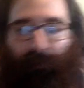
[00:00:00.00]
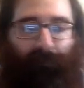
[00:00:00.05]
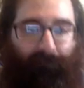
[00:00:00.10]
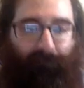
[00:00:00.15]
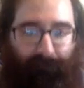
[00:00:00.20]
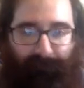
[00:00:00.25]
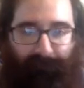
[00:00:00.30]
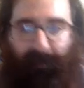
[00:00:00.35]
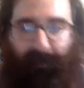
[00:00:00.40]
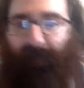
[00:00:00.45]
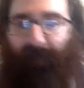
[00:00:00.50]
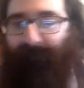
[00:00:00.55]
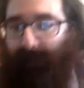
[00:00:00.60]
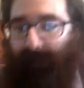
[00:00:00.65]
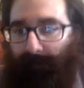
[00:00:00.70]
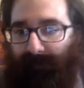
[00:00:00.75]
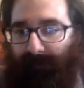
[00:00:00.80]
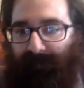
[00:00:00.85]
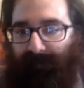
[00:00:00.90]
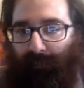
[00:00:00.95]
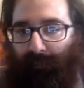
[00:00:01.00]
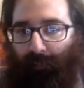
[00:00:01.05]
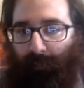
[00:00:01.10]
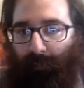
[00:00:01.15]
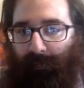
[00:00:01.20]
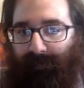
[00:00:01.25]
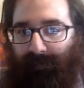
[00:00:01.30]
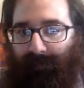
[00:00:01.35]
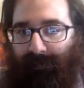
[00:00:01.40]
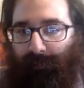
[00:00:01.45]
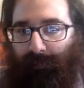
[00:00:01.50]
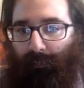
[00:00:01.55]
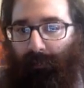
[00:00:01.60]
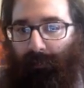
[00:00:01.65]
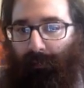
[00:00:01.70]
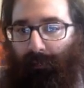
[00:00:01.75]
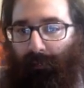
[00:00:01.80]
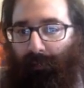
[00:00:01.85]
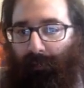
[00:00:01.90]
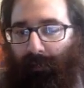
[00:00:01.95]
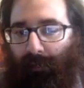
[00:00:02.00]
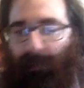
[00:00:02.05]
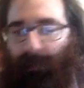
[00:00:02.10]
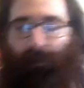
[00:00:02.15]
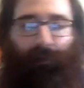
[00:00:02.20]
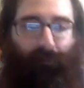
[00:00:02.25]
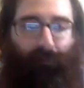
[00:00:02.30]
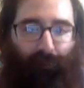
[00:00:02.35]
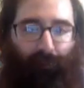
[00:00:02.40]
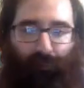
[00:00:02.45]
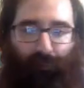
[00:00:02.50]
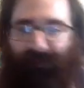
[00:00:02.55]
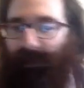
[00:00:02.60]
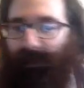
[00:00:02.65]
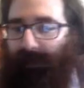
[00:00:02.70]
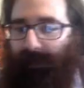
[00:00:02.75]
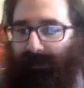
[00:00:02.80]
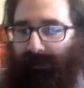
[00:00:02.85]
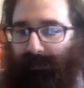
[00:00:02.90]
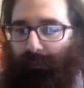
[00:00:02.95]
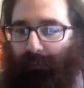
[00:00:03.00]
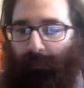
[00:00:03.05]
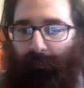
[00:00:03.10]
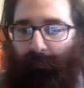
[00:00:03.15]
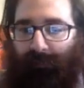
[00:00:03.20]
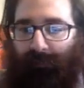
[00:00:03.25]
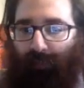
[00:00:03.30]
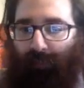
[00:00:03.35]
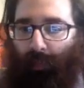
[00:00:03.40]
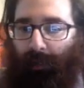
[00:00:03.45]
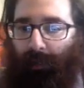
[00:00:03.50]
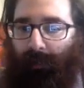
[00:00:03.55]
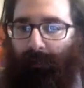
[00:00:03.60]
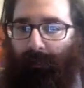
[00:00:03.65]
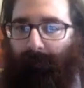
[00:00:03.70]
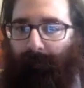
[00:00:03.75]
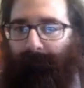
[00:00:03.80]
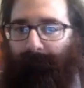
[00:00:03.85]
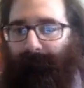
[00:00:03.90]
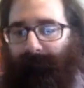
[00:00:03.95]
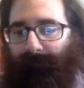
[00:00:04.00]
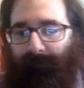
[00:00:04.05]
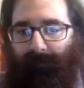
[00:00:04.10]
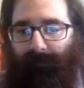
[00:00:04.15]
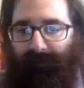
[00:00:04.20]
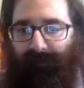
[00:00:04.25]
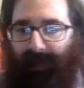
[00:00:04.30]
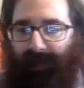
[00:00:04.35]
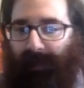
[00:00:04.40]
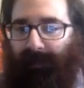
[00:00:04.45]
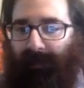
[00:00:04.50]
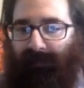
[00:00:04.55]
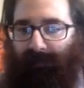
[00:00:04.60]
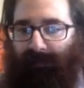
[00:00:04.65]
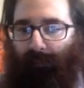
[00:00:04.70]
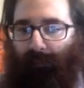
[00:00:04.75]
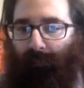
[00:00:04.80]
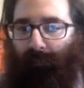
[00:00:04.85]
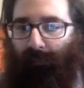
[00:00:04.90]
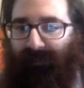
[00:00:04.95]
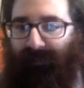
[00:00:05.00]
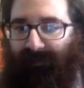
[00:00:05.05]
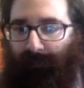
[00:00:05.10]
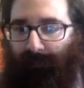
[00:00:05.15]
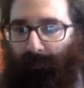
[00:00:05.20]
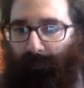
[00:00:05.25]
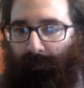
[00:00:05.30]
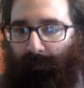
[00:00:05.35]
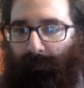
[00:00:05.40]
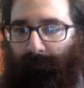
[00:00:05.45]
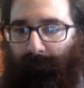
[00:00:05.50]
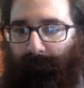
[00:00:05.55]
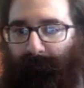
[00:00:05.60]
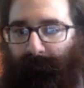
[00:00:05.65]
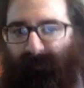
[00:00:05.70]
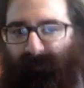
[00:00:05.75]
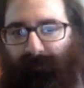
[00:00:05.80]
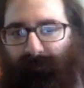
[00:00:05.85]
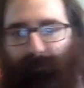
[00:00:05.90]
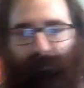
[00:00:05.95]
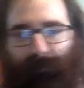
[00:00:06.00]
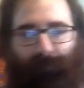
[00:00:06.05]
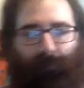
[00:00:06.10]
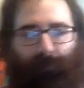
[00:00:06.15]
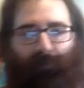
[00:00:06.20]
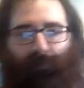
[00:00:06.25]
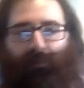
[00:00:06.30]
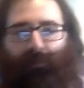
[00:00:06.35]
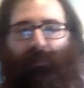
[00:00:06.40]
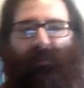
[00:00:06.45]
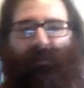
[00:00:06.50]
5 times 0 is 0, cosine at 0 is 1, sine at 0 is 0. So it shouldn't